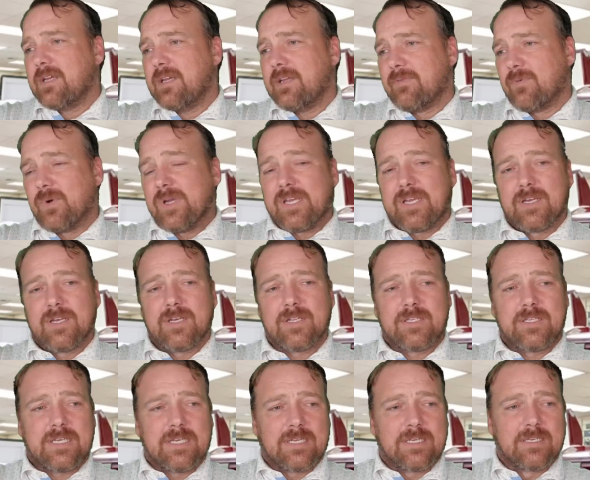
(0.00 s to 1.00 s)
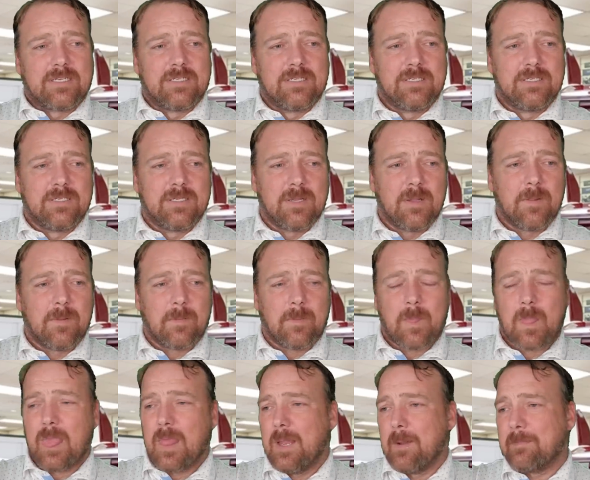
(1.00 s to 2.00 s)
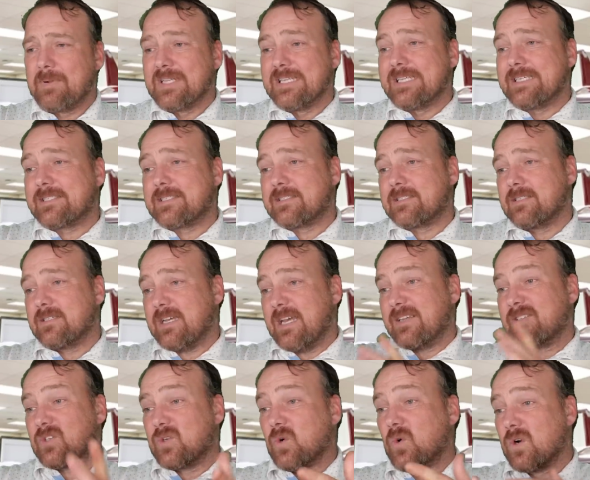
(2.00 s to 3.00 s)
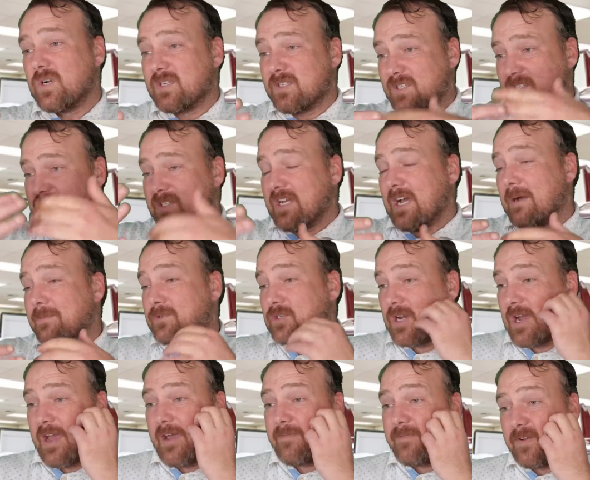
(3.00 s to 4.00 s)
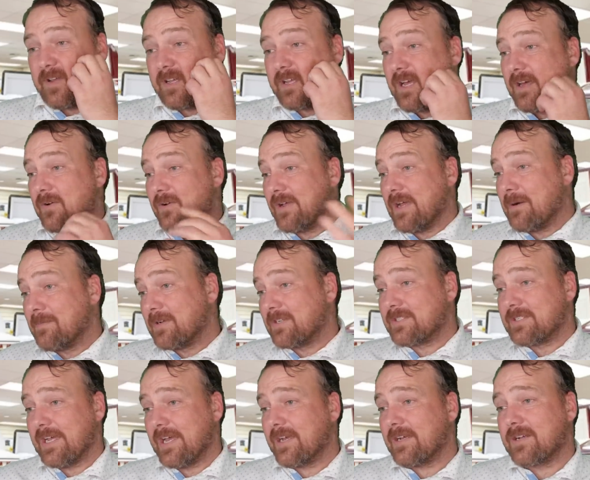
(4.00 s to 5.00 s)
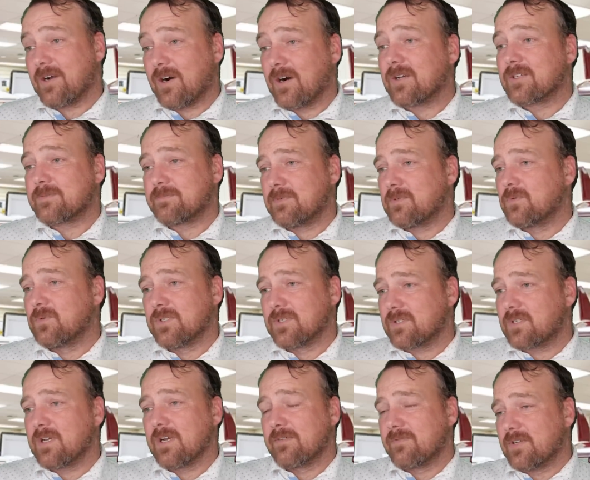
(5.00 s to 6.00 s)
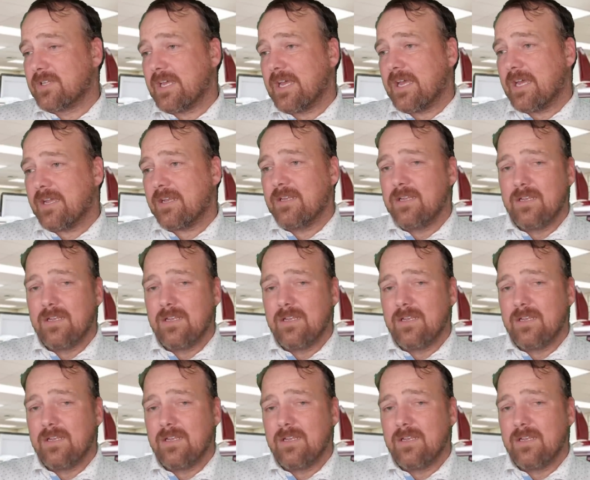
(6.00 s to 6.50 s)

If we could get a police escort to stop traffic, I don't know how much that costs, but we'll cover that.